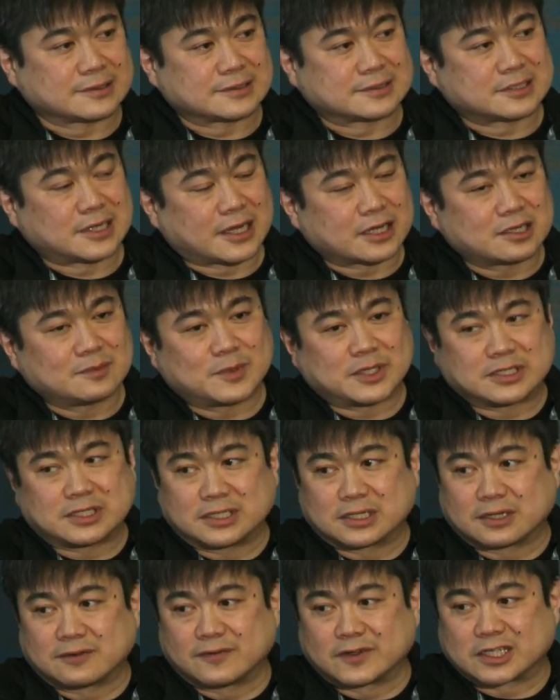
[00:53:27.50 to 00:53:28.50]

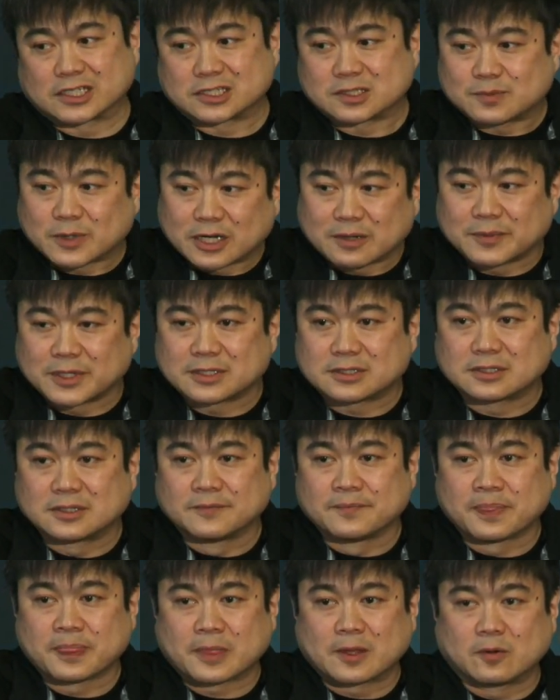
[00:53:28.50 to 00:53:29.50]
documenting of an experiment
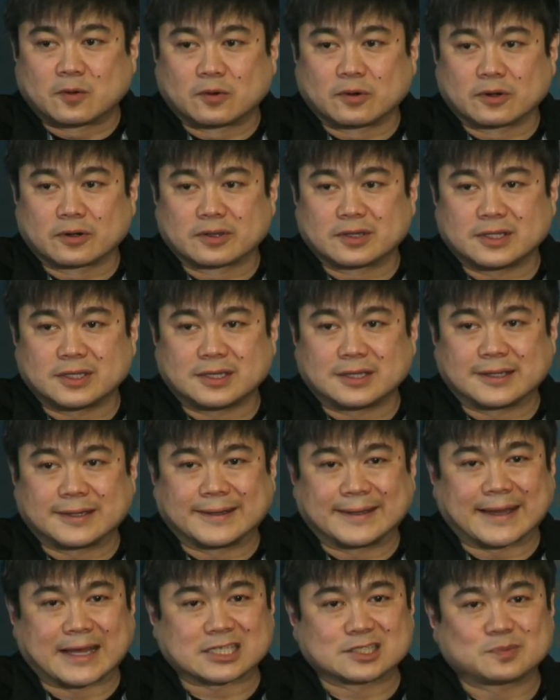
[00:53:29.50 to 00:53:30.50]
or the
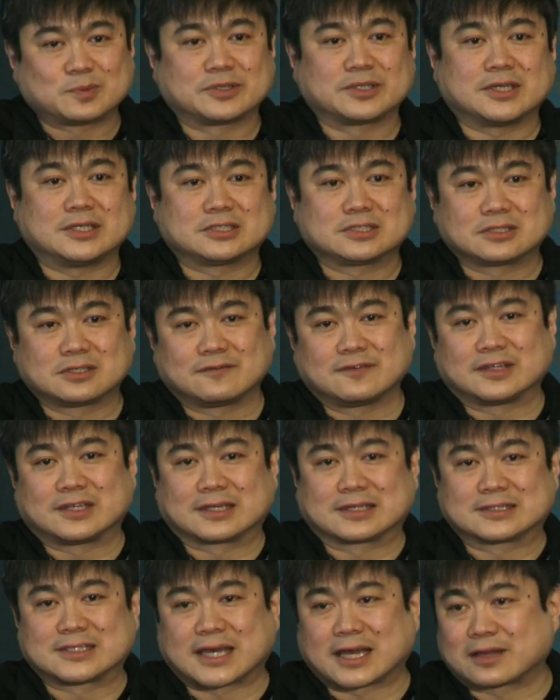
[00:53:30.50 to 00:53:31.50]
explanation of an
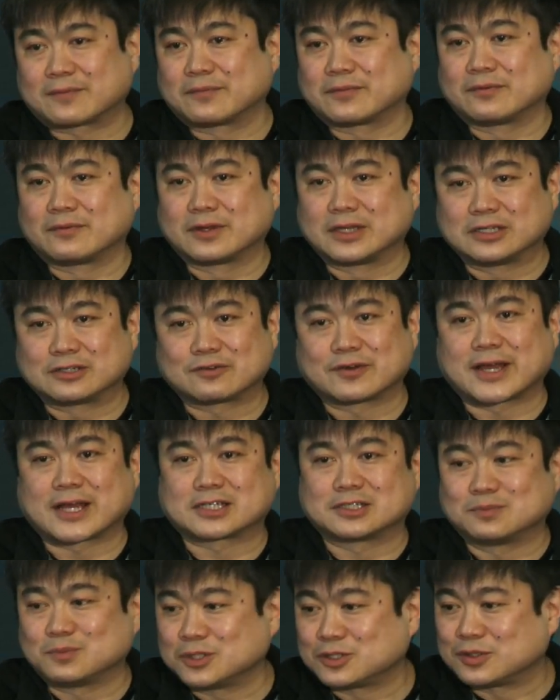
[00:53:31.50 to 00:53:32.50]
exact
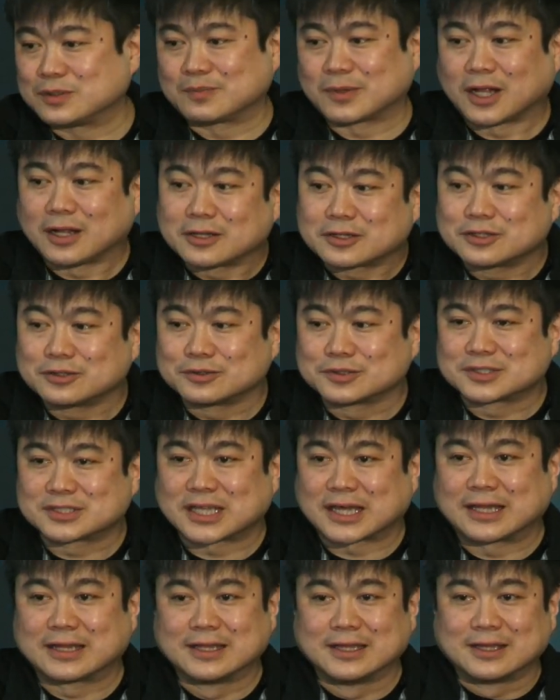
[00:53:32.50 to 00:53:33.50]
interaction between molecules
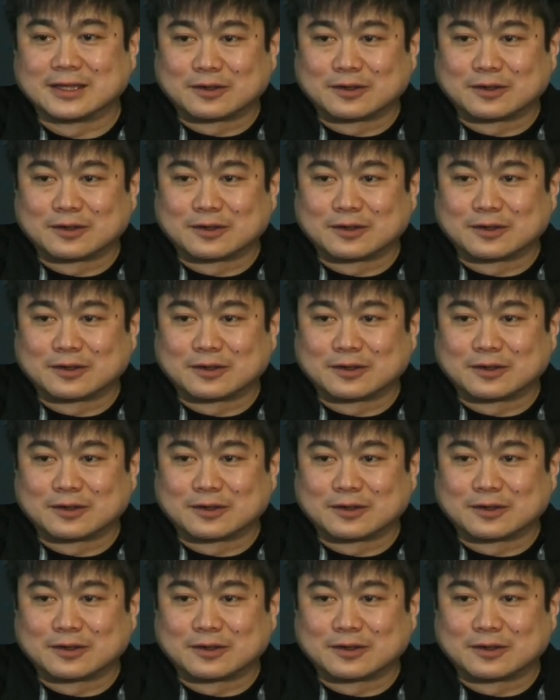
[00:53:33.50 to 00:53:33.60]
that